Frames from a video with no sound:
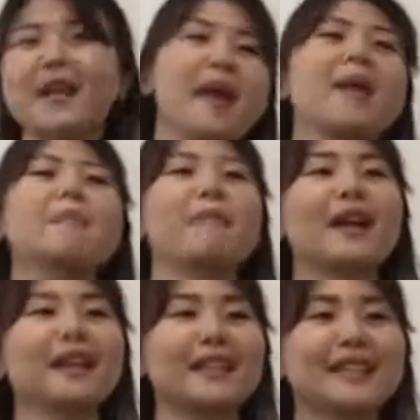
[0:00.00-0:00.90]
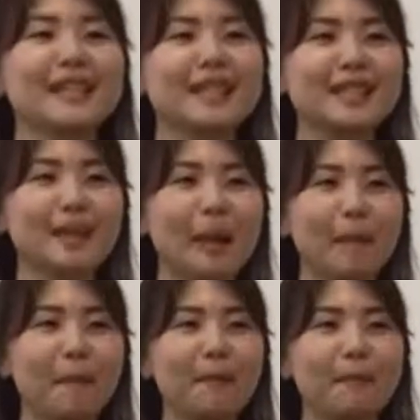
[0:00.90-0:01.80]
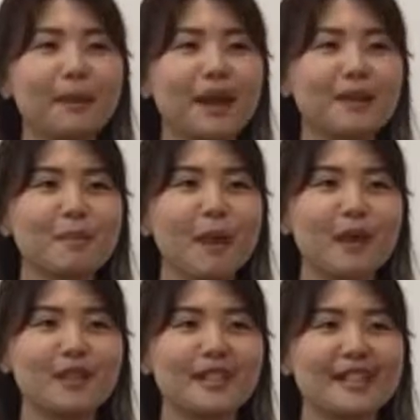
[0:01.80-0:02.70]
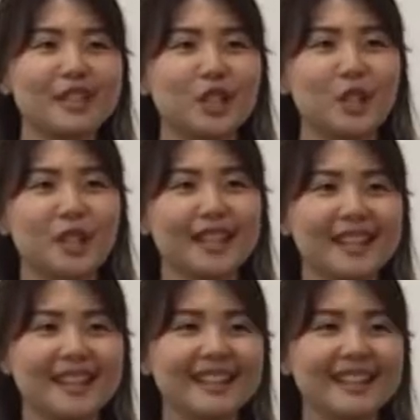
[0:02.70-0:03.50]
embark in this uh, plant parenting journey.